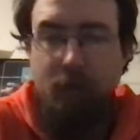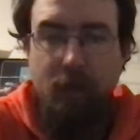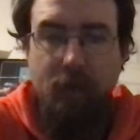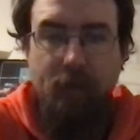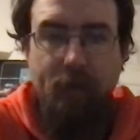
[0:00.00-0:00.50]

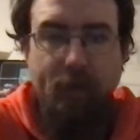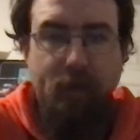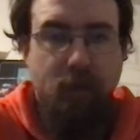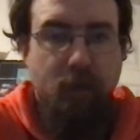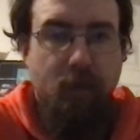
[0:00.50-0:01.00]

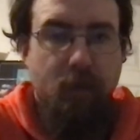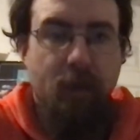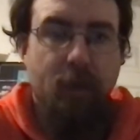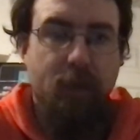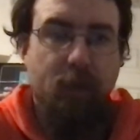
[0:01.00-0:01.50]
these,
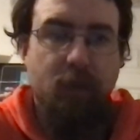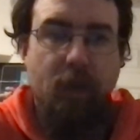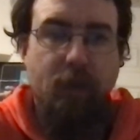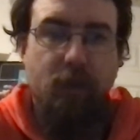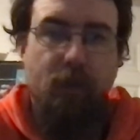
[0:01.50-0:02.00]
especially after the